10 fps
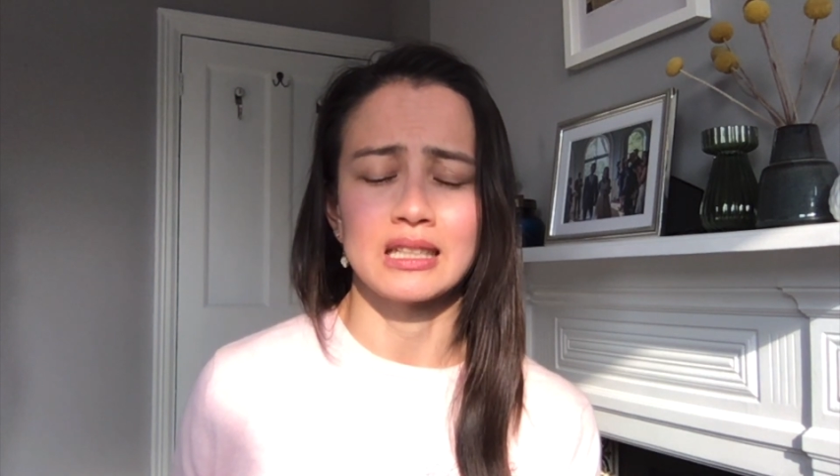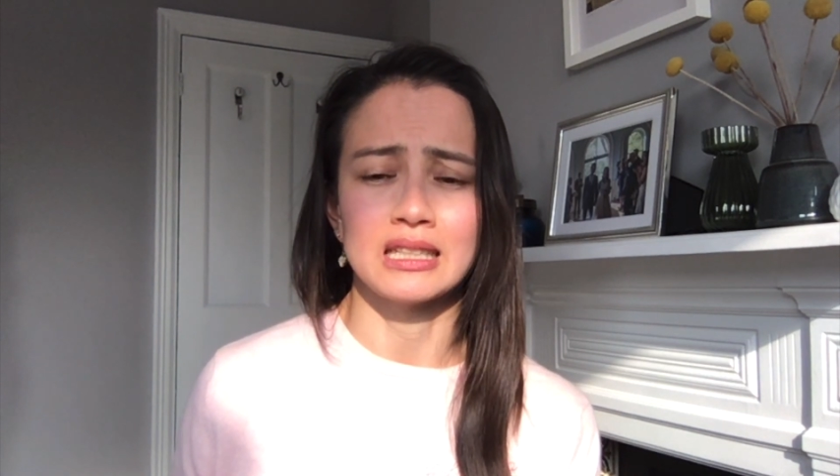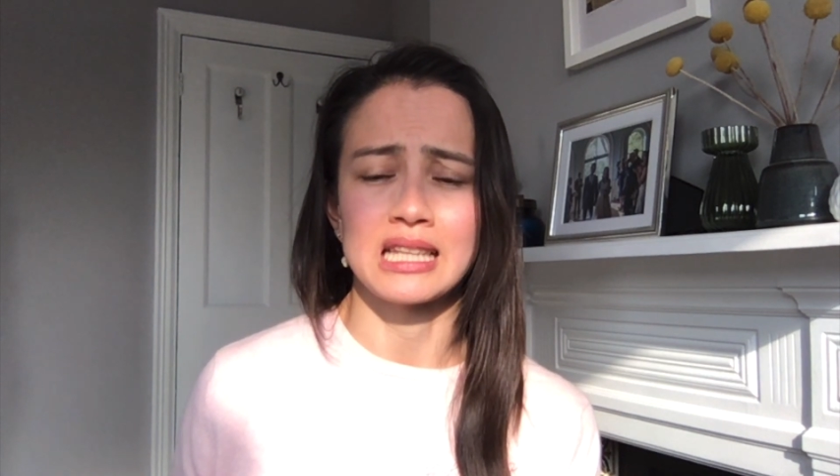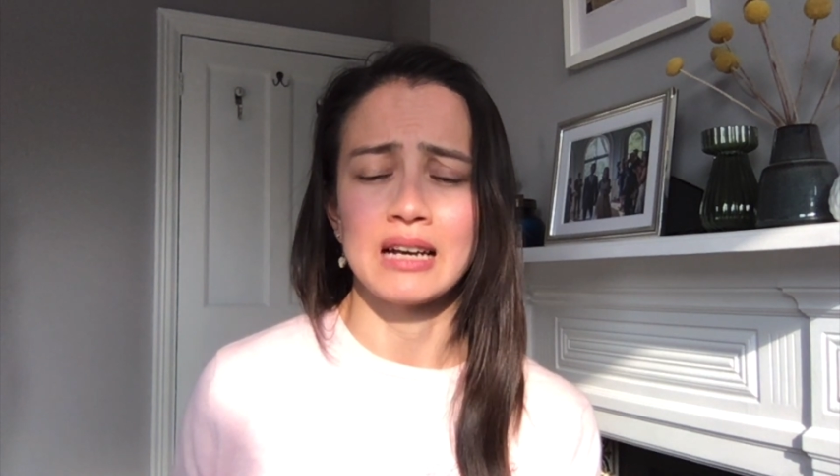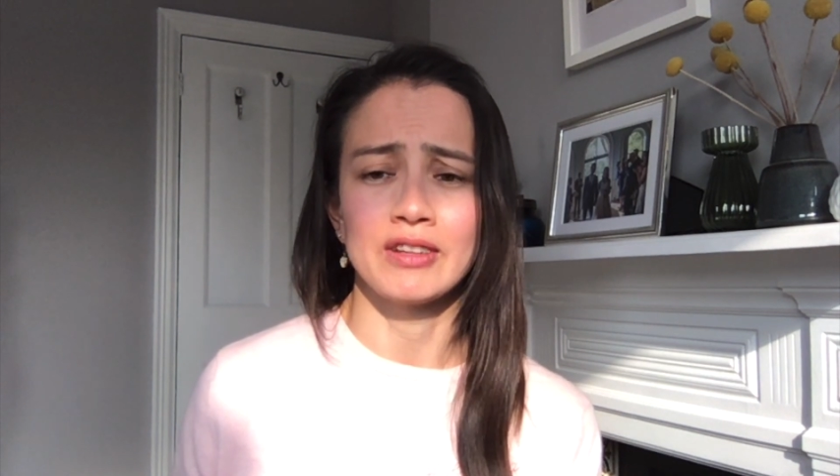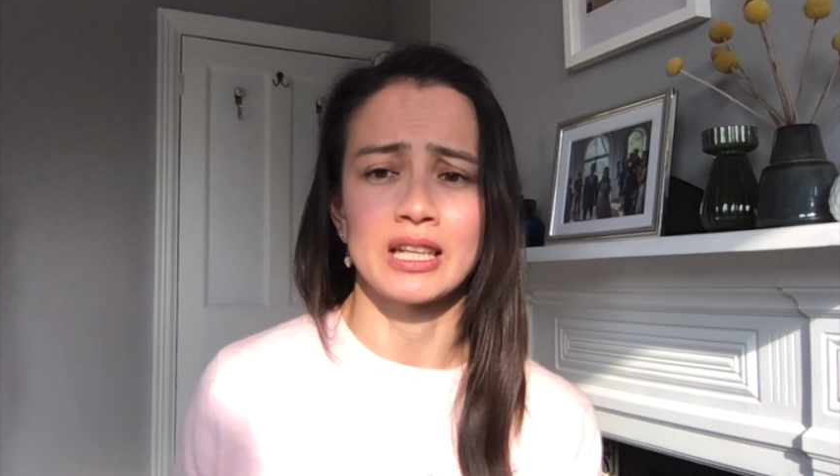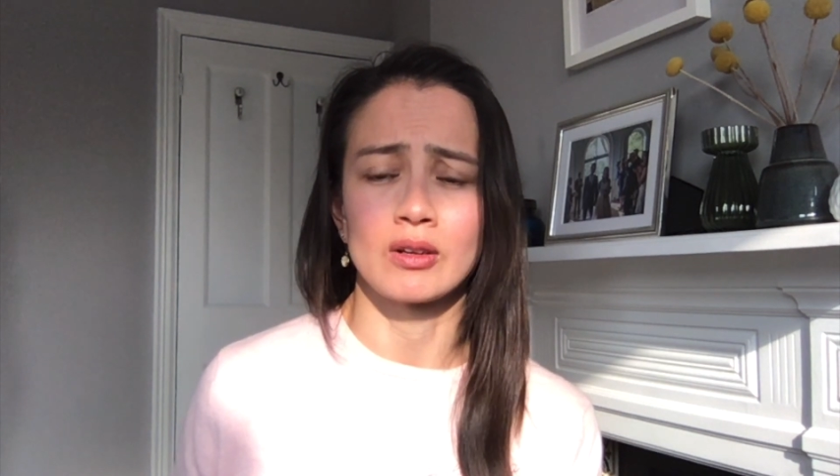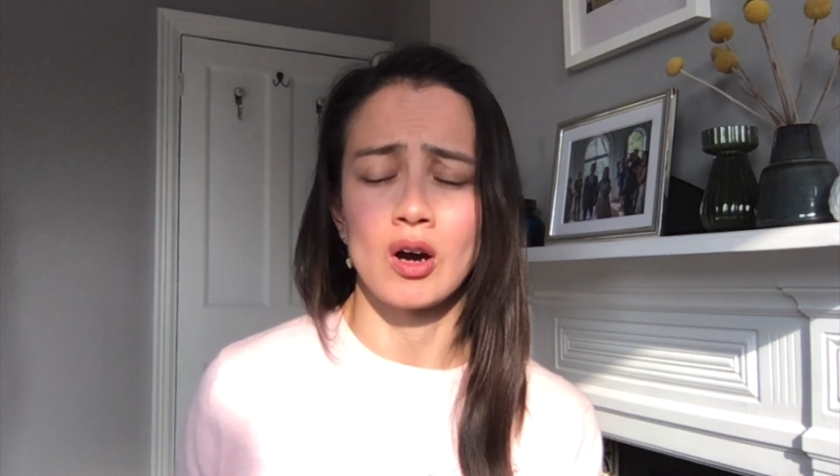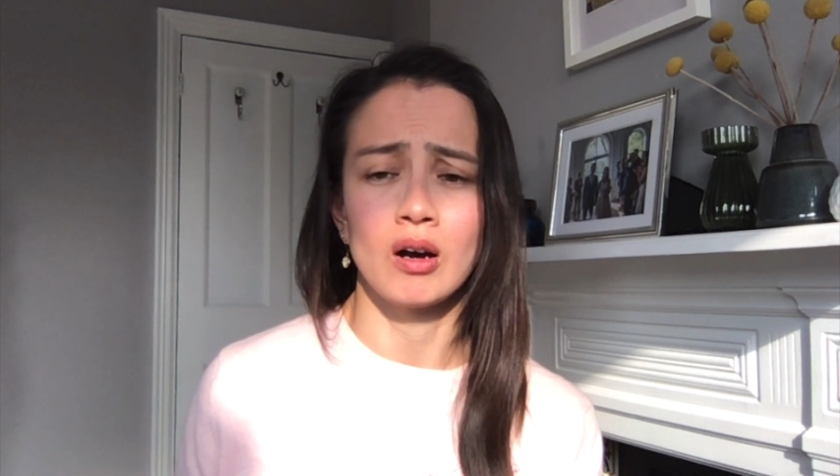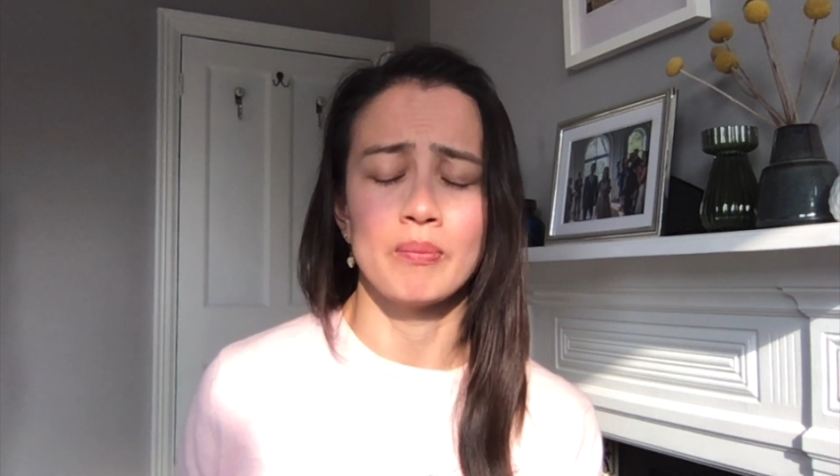is having on
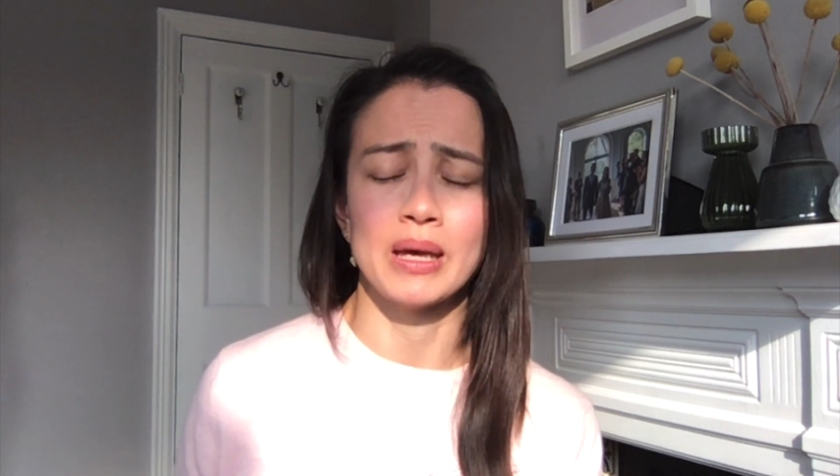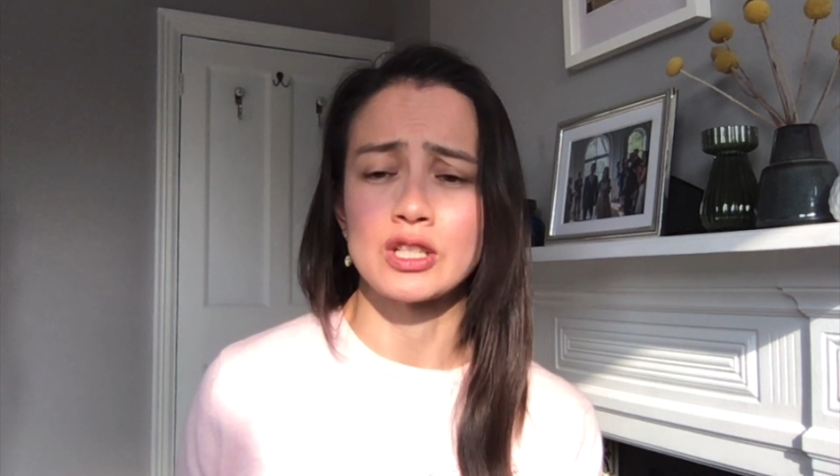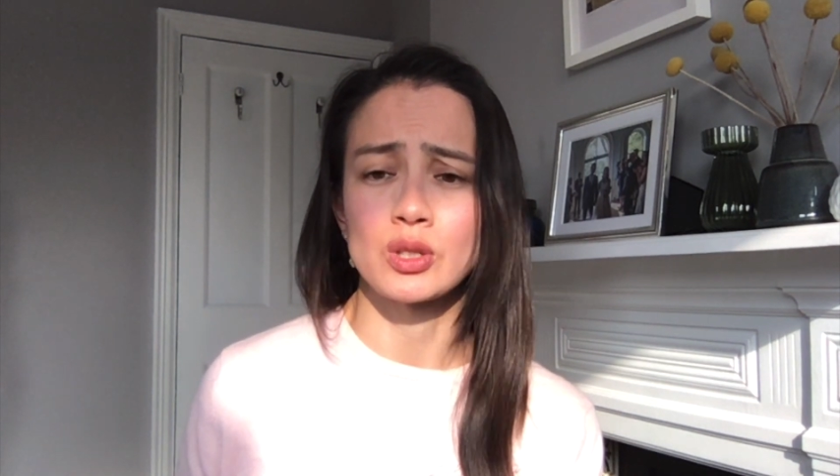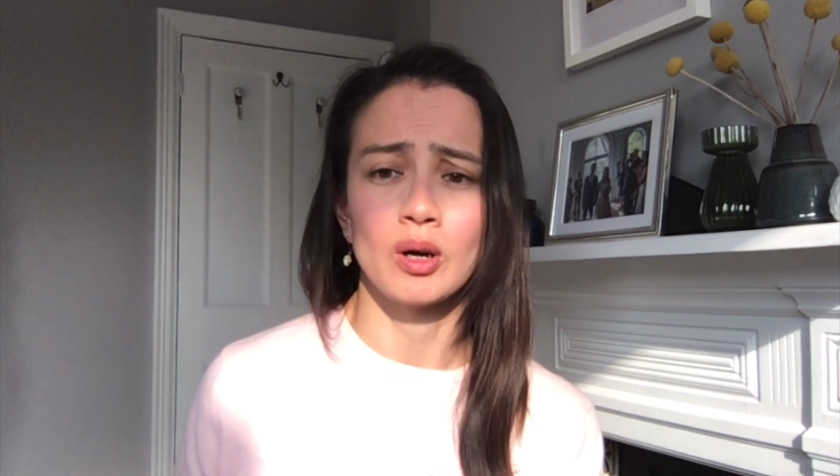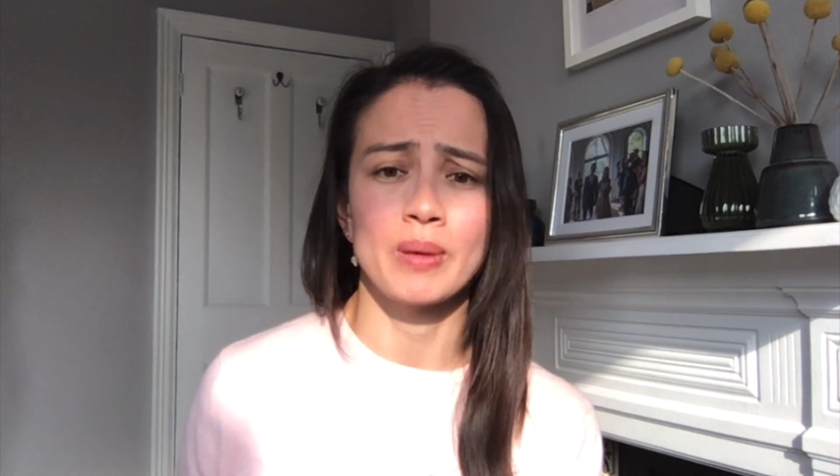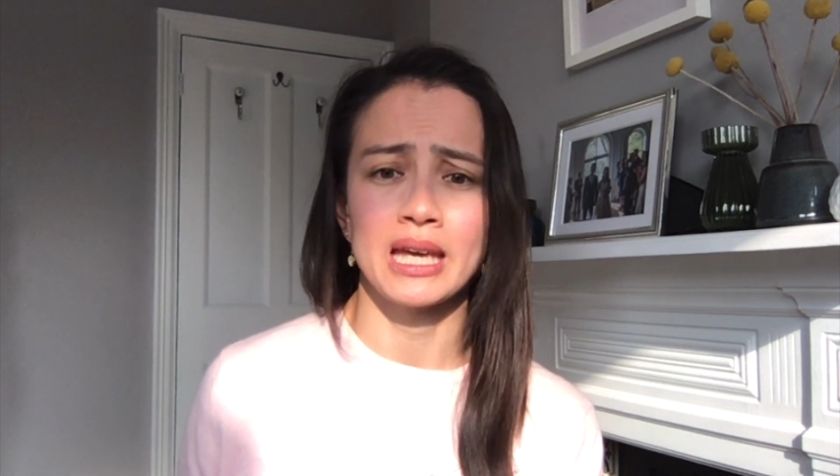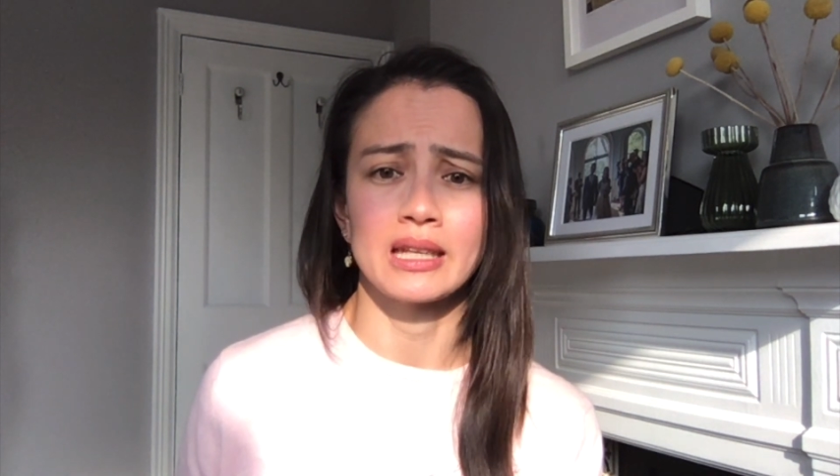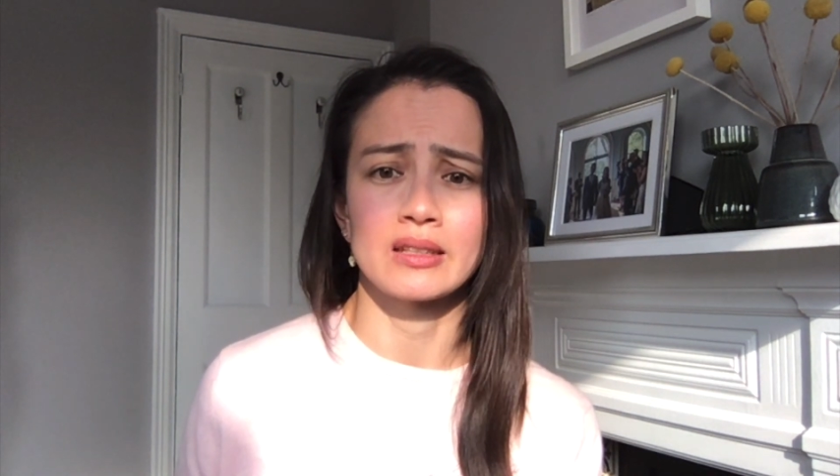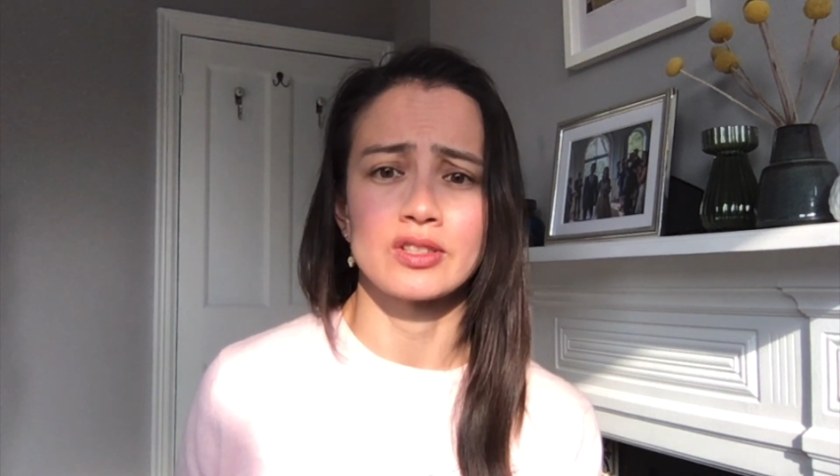our mental well-being.